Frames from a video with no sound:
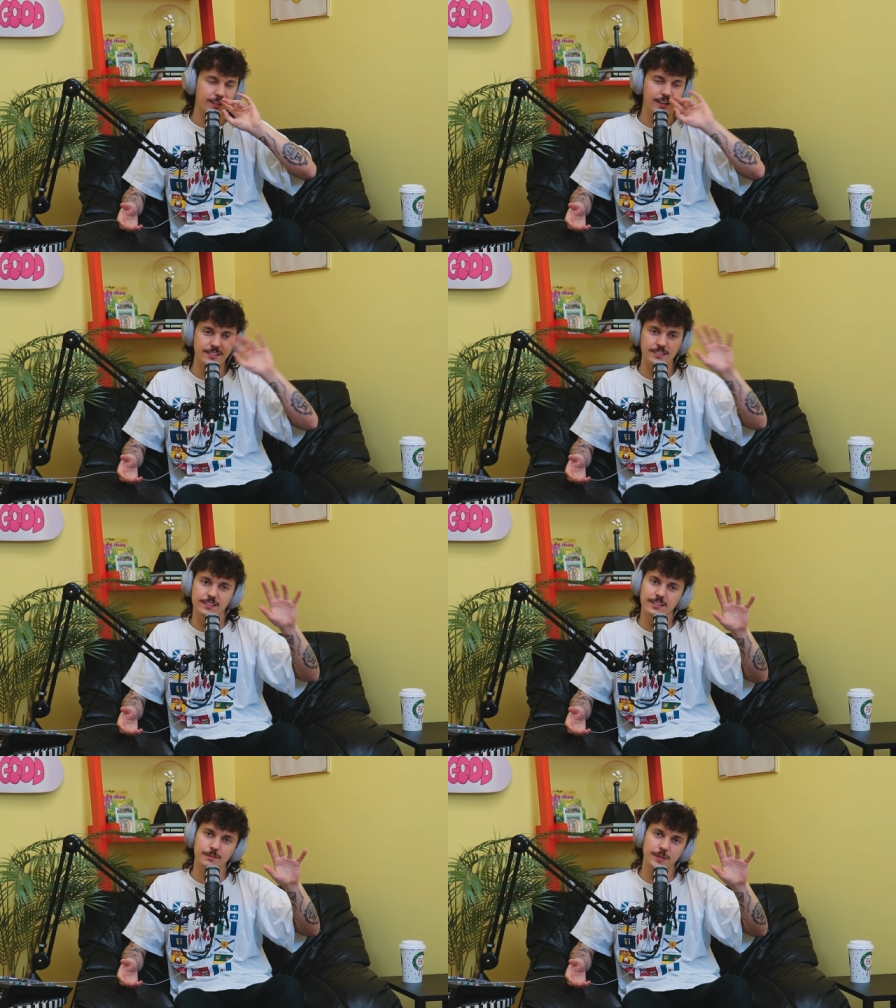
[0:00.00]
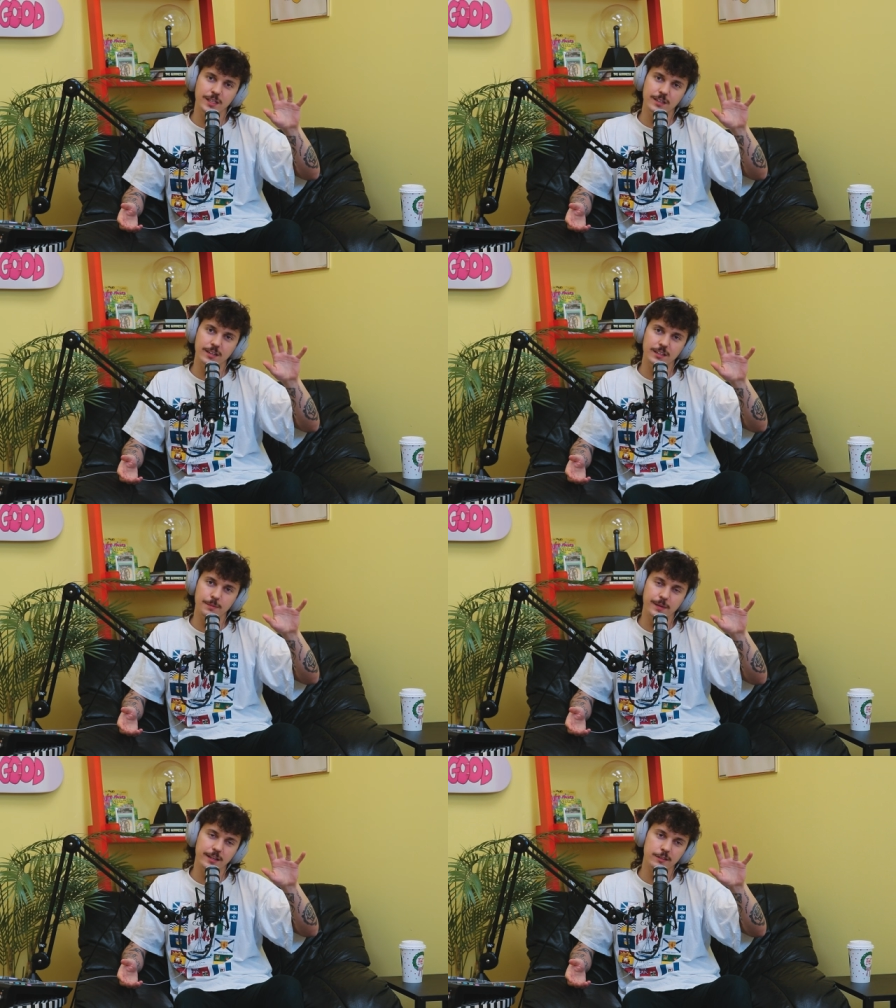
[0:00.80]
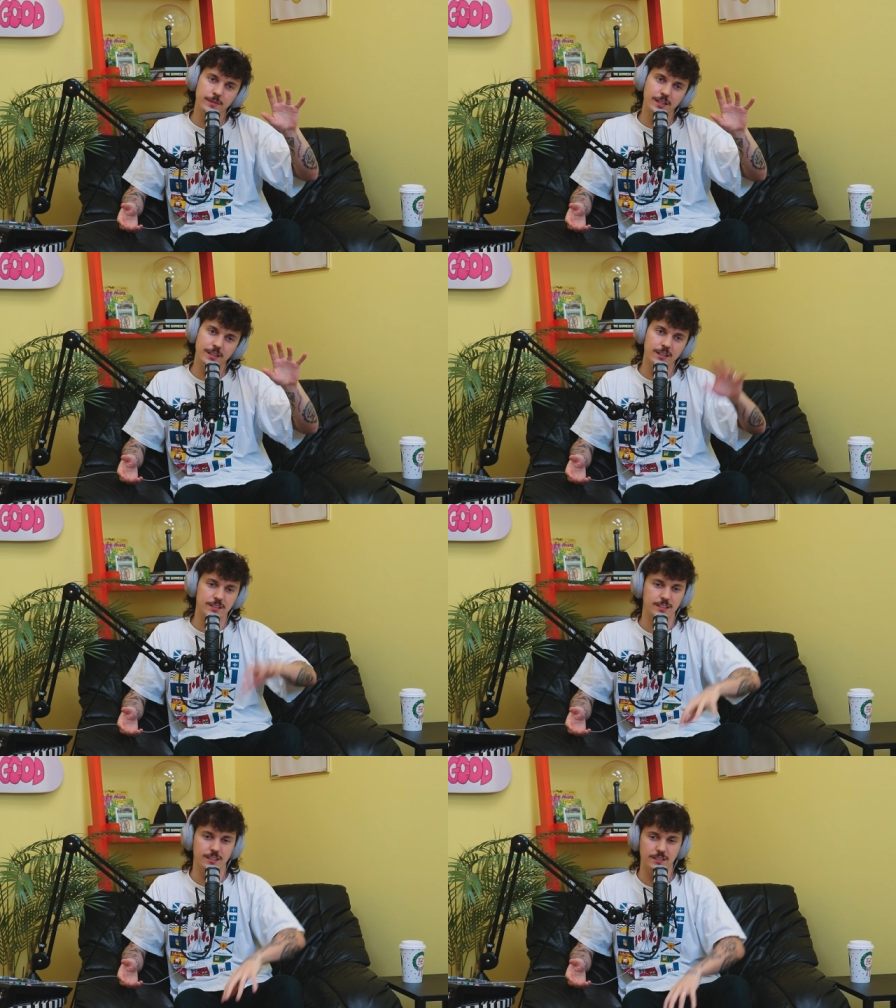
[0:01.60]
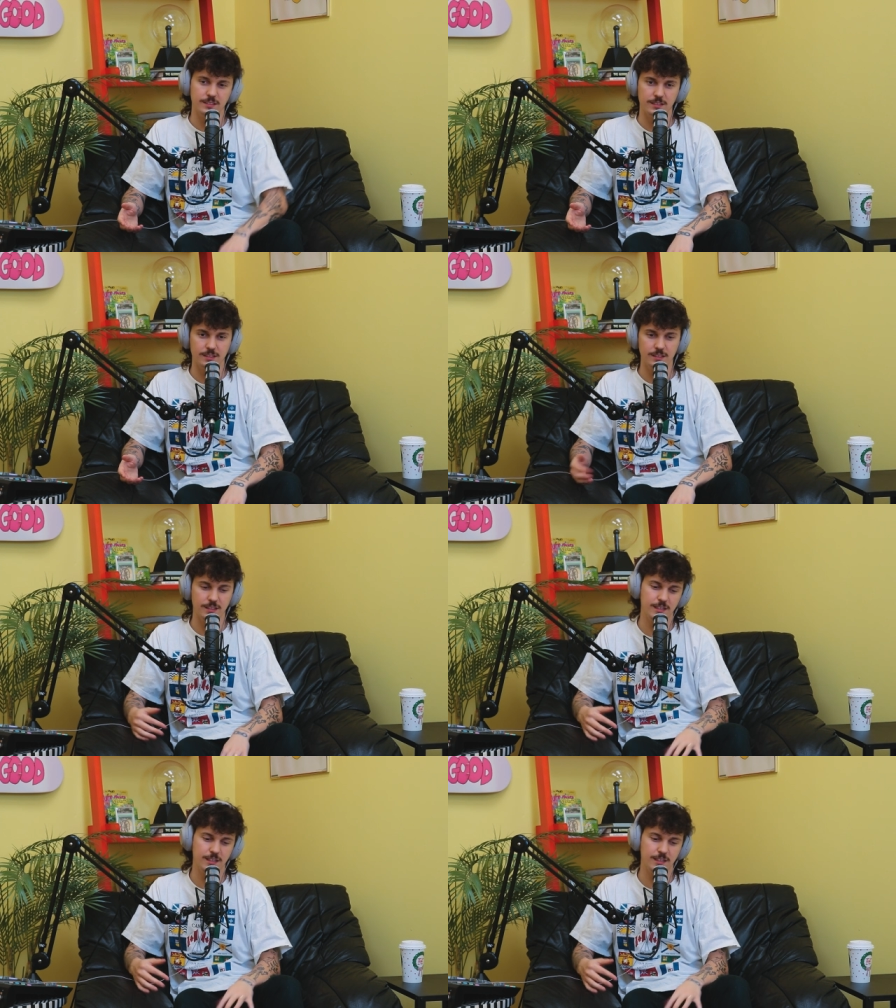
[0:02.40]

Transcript: Height so good, make you cry in the bathroom at Connor's house, all right?